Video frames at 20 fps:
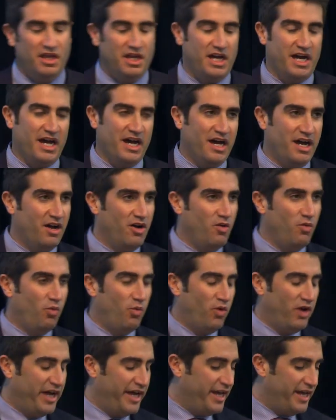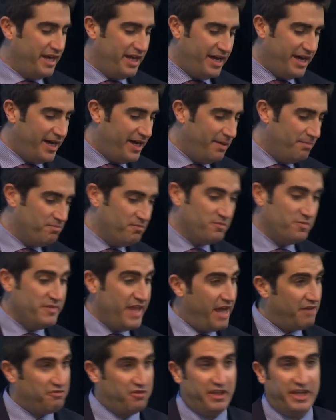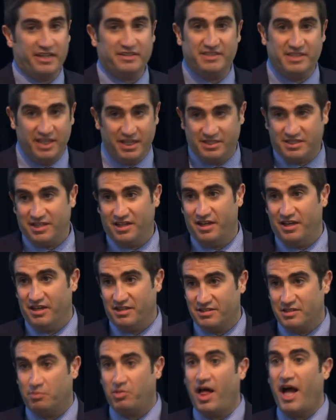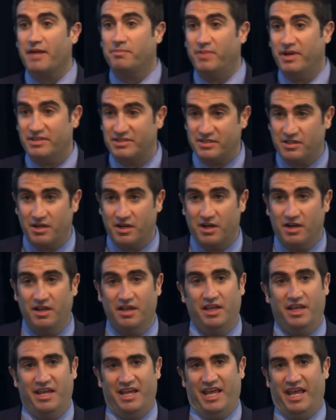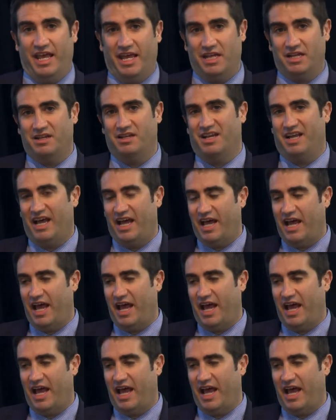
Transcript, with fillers: uh, what um, Netflix did to, to Blockbuster, and